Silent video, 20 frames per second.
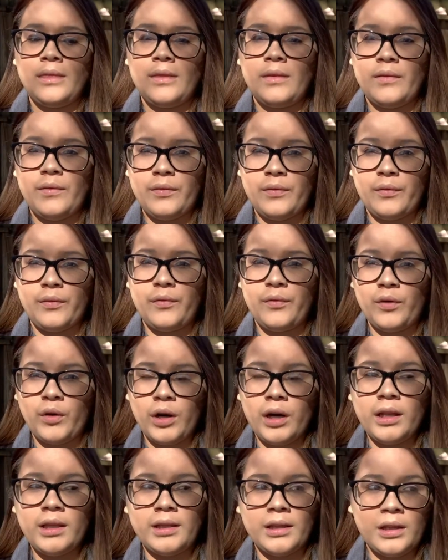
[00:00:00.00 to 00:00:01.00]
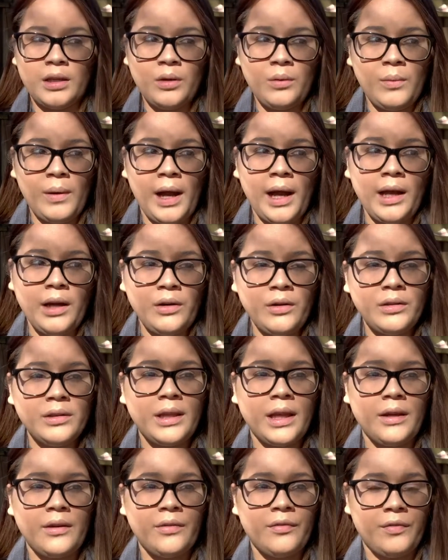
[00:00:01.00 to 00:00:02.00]
for a little while,
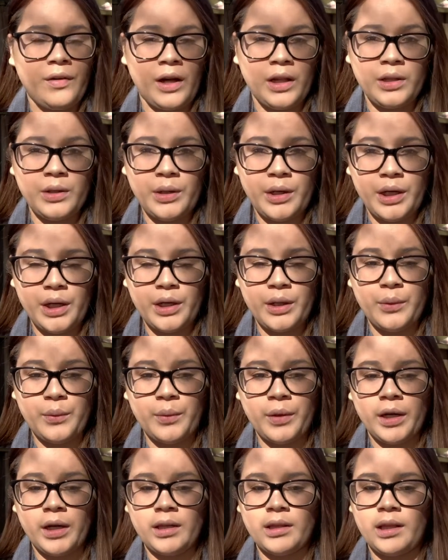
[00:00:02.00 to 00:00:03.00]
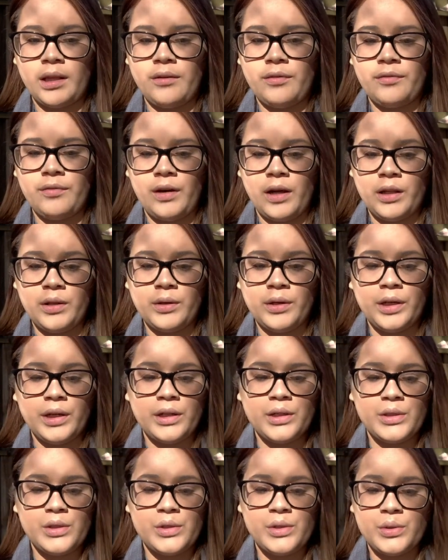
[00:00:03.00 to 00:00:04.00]
they follow her to work, they follow her
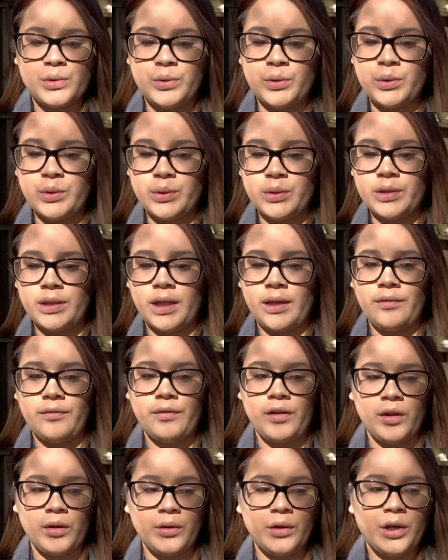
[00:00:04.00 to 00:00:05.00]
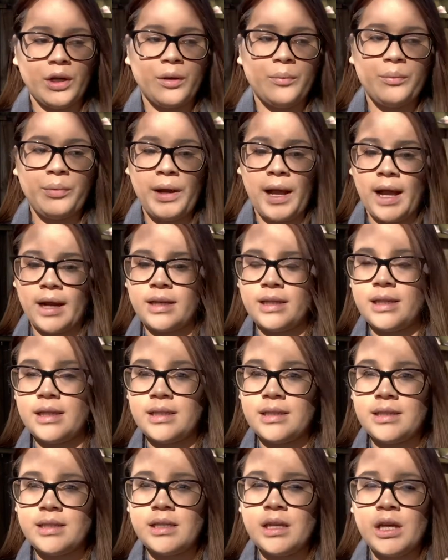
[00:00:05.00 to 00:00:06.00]
to school, they follow her to
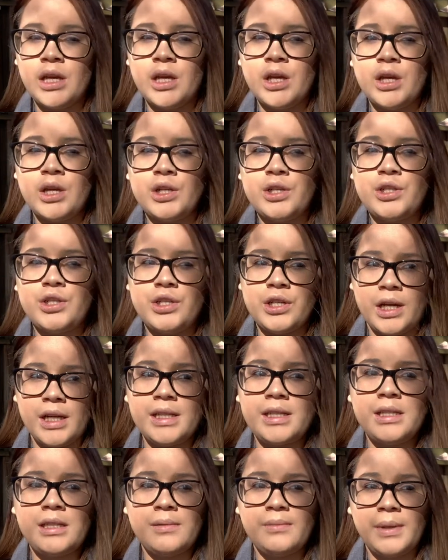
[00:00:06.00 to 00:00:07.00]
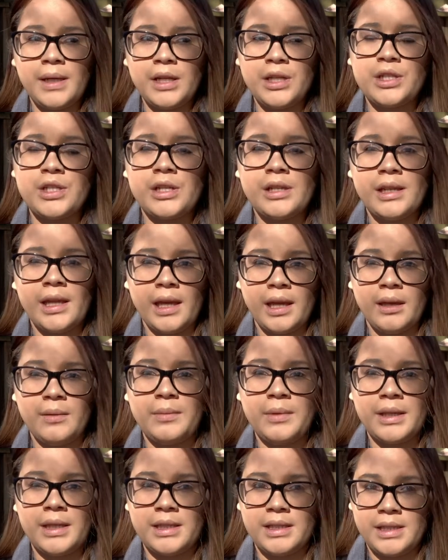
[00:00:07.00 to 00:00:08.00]
practice, just to make sure that
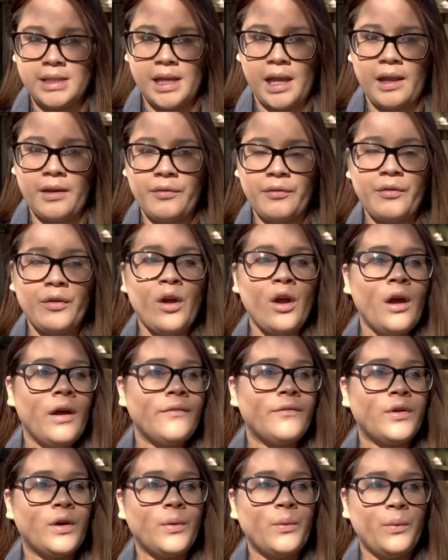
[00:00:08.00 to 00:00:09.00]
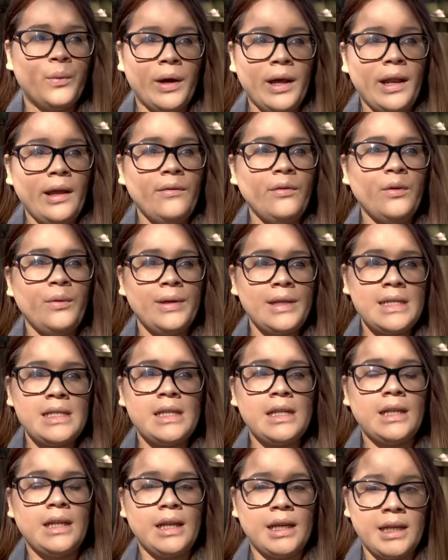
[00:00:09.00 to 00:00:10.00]
Emma is safe. For whatever
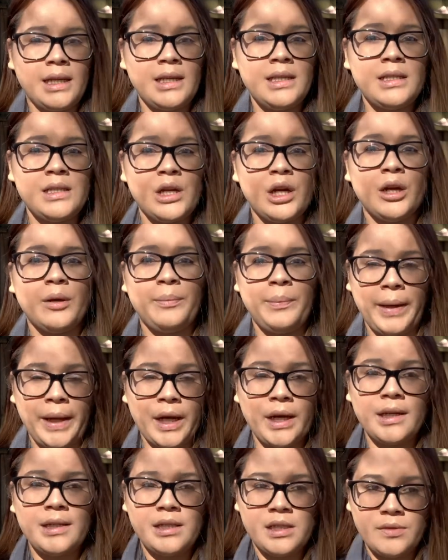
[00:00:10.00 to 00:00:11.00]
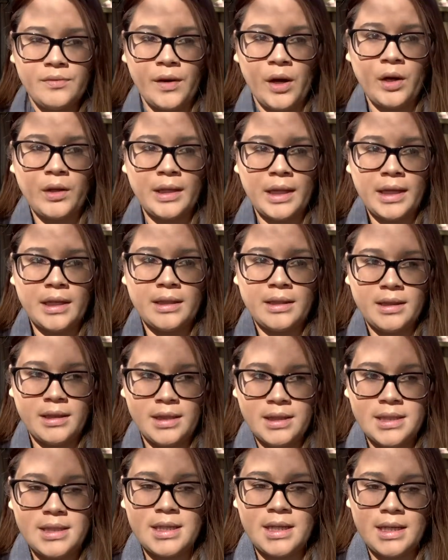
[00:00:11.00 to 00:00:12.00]
reason it is, her parents felt like
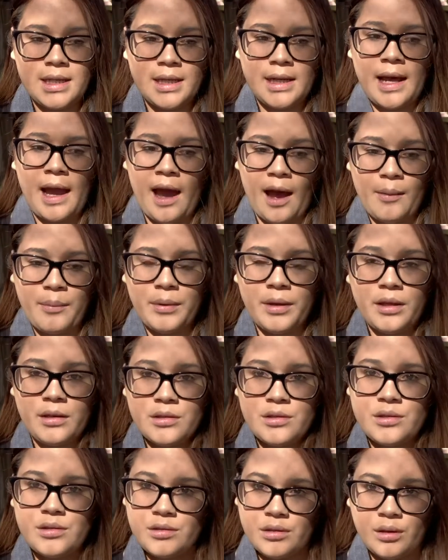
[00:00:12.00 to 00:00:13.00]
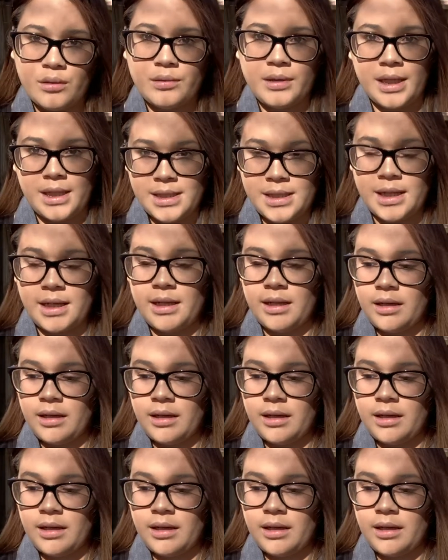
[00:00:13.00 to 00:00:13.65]
this needed to happen, so they did it.